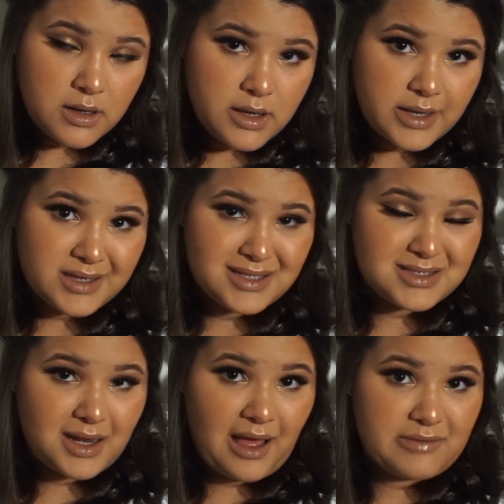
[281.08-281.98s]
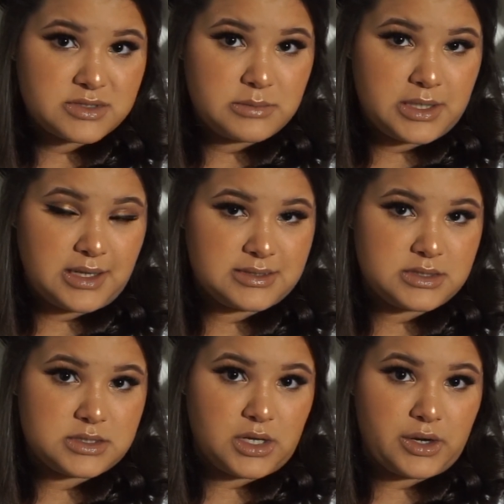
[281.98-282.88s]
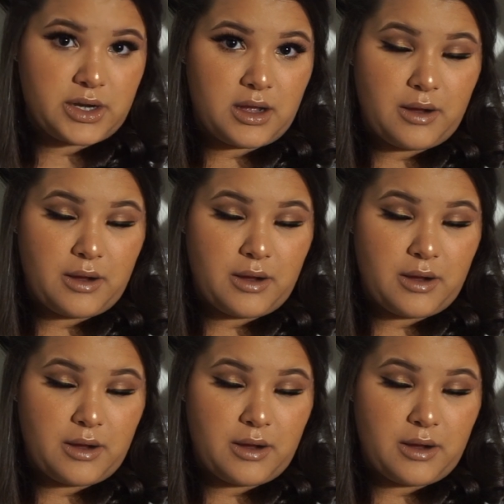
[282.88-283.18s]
And it doesn't have to be necessary